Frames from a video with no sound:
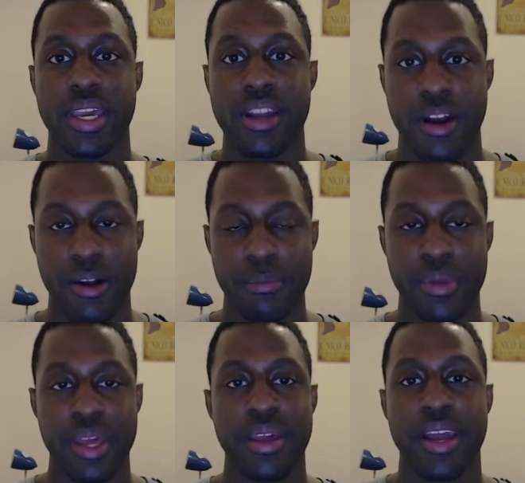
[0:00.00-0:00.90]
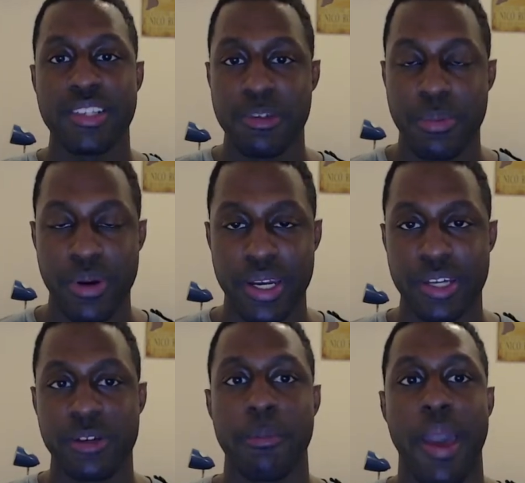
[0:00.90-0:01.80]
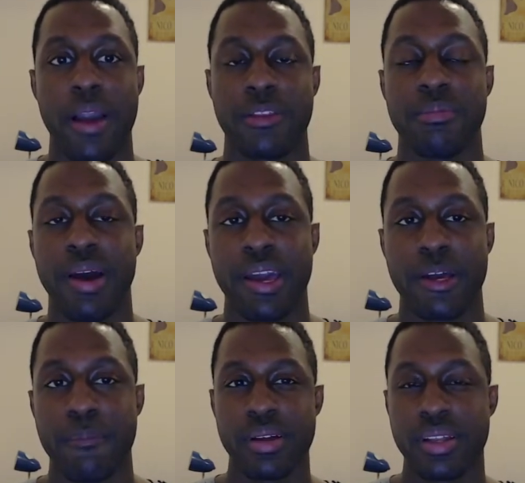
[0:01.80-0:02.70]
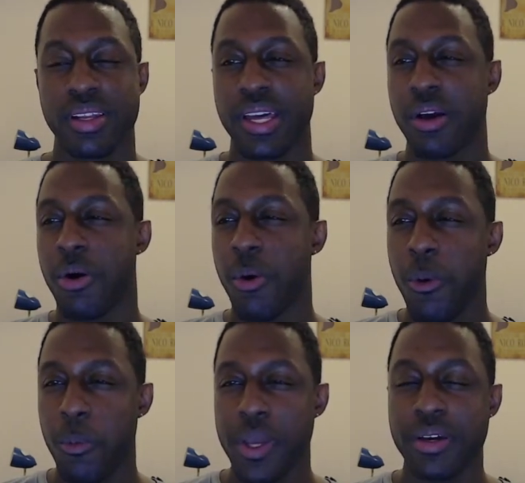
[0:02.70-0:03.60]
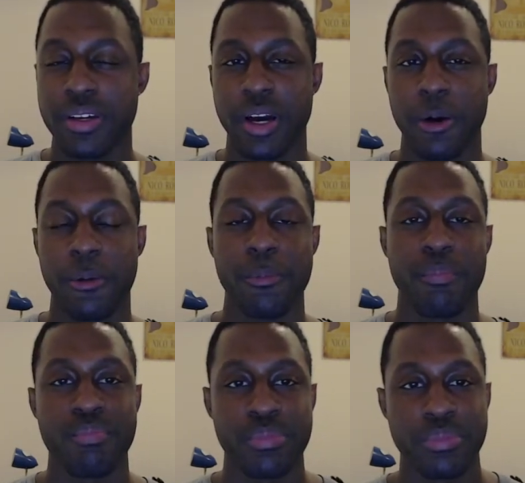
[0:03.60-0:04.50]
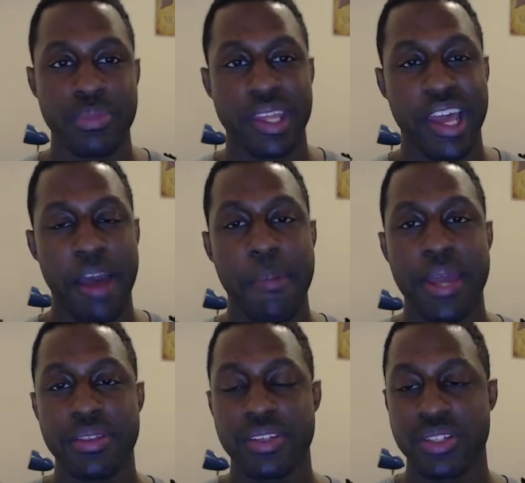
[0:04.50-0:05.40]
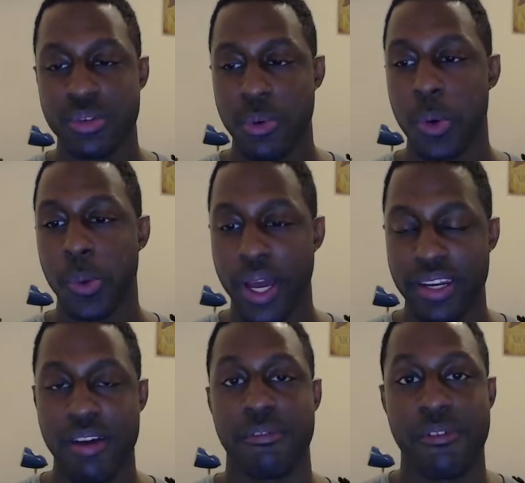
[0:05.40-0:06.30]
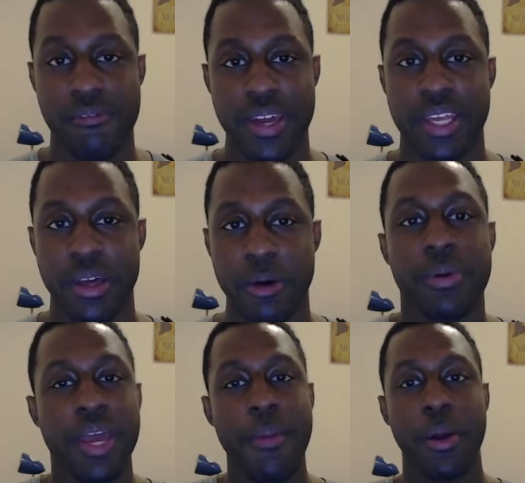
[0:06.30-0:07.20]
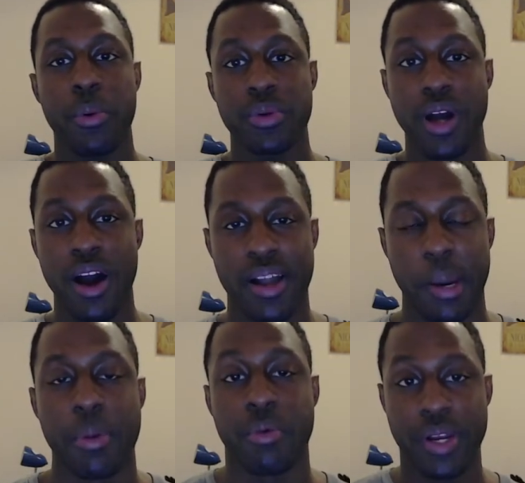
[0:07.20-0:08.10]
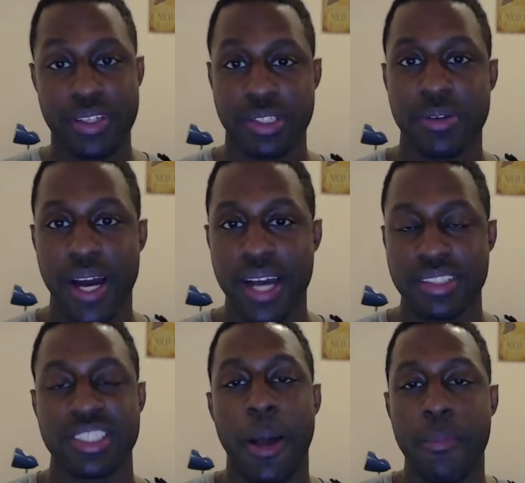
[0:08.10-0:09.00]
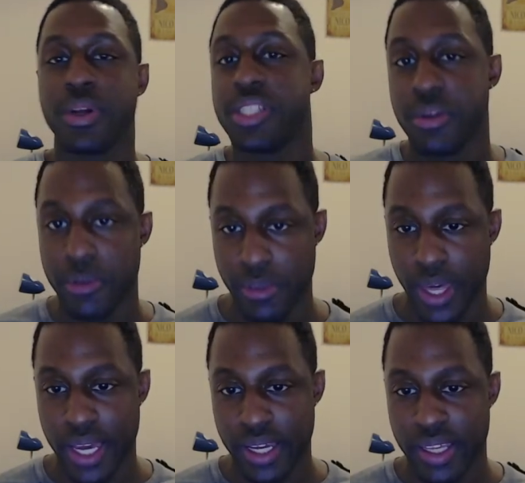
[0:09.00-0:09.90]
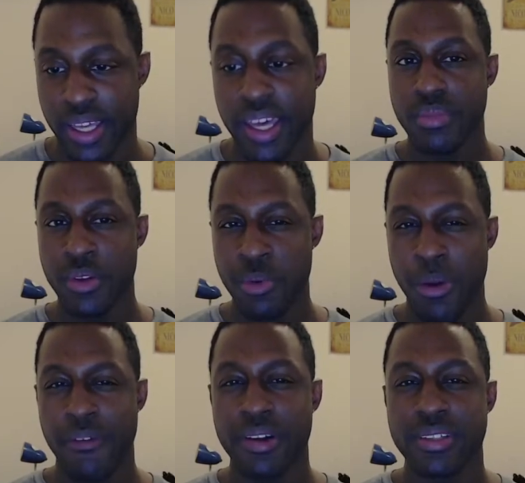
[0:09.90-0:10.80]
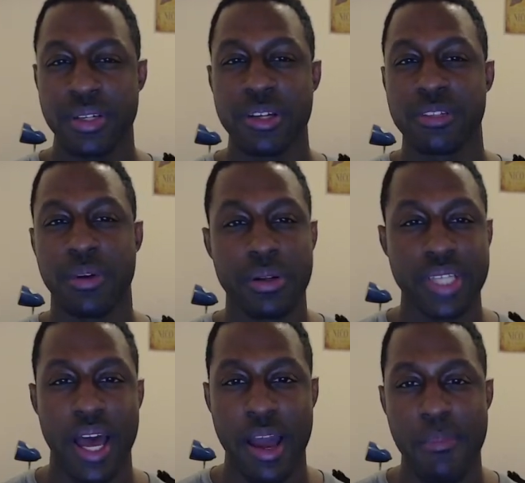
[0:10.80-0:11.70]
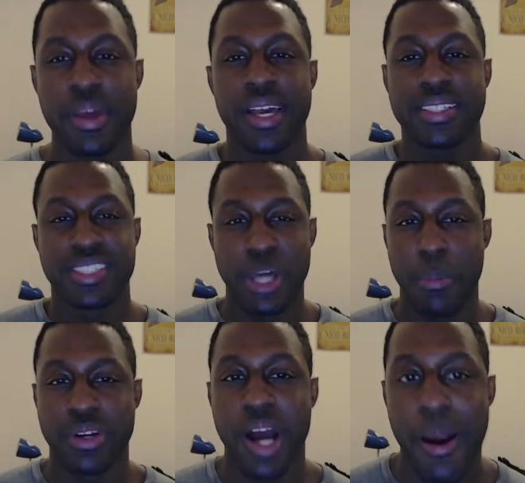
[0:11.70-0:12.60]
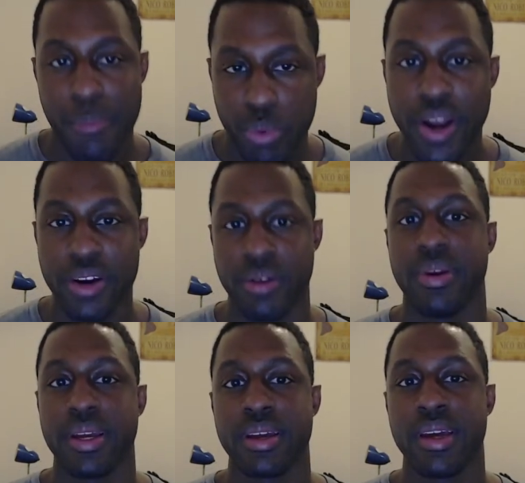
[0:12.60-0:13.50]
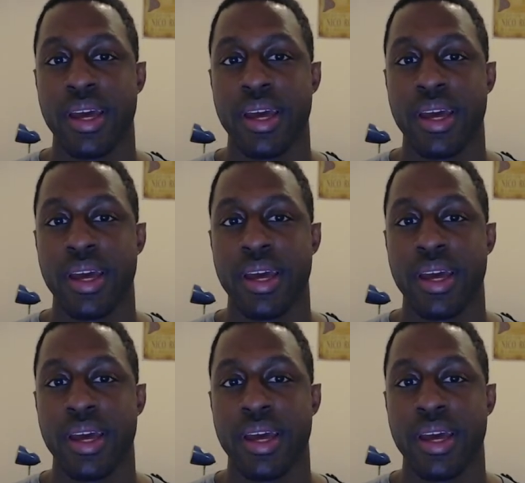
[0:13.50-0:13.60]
Yeah, it's your boy Nico back on the mic. Like a whole week ago, I made this cool idea for a video in my Google Doc. I'm gonna read it to you guys and tell me what you think. So my favorite series of all time is Summertime Rendering.